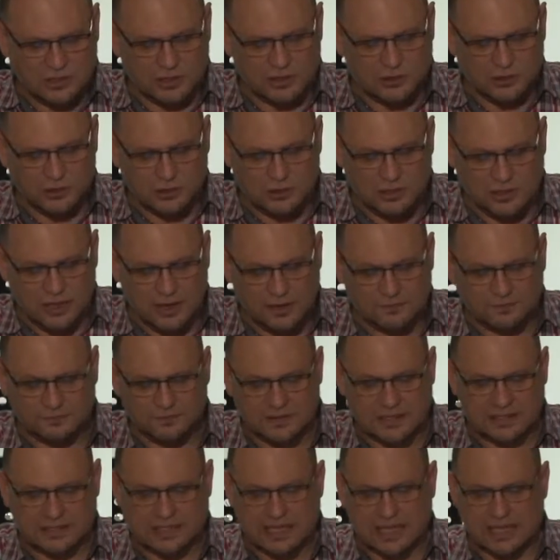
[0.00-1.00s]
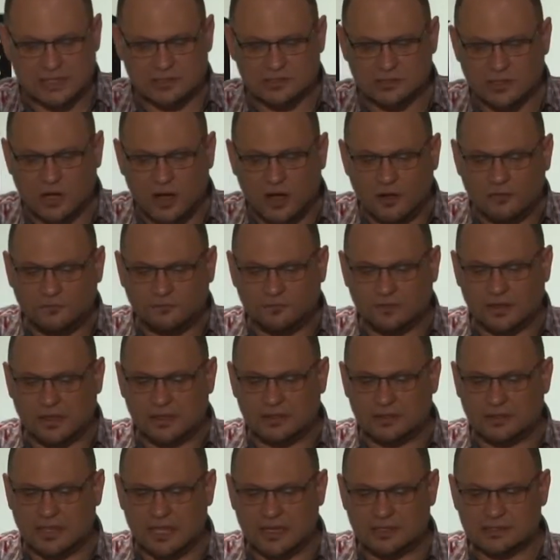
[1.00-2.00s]
in your life that gets off
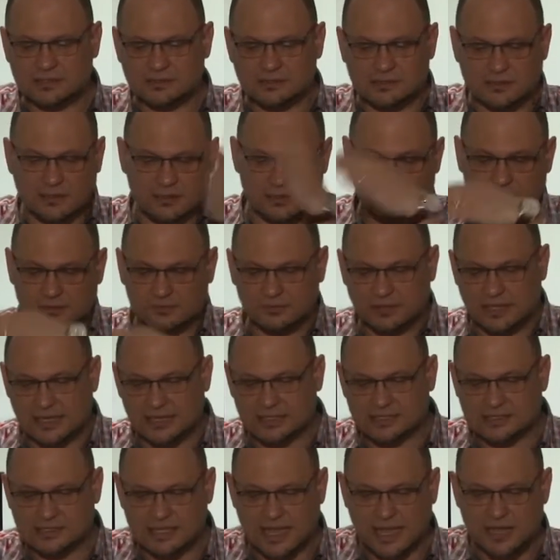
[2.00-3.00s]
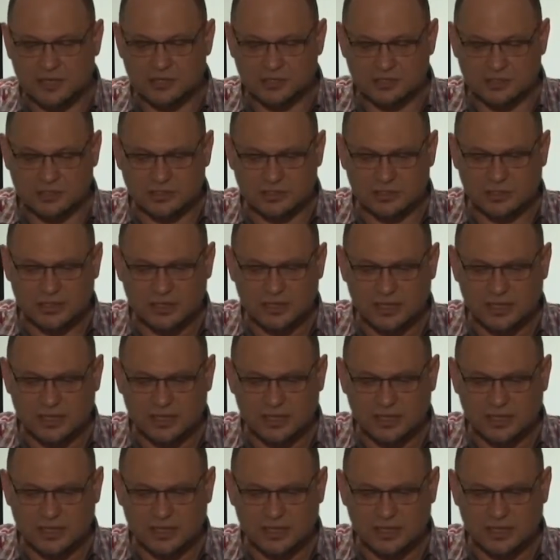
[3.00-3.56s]
and next, you know, next action